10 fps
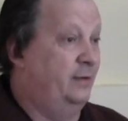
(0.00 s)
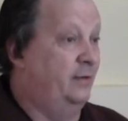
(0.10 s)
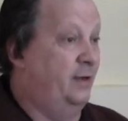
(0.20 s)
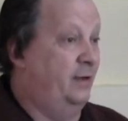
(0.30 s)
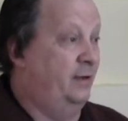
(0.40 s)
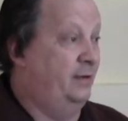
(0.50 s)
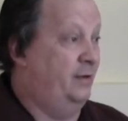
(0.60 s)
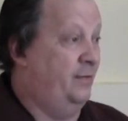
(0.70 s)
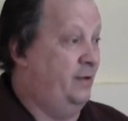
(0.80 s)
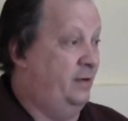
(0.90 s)

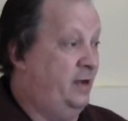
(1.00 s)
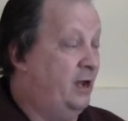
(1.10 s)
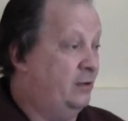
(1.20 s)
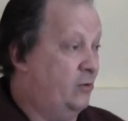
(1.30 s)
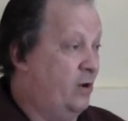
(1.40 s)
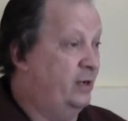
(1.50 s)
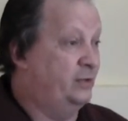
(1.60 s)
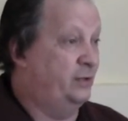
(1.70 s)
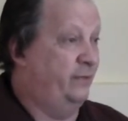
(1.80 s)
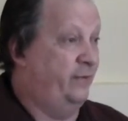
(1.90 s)
The
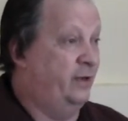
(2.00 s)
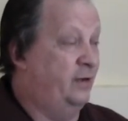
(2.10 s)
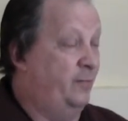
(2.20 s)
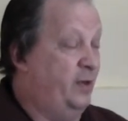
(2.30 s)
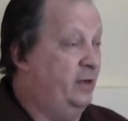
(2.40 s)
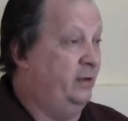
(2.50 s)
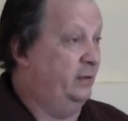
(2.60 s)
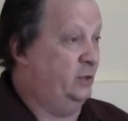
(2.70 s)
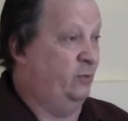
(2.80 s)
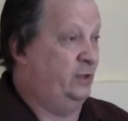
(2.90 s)
Declaration of
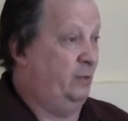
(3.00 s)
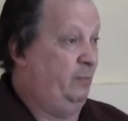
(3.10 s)
Independence was a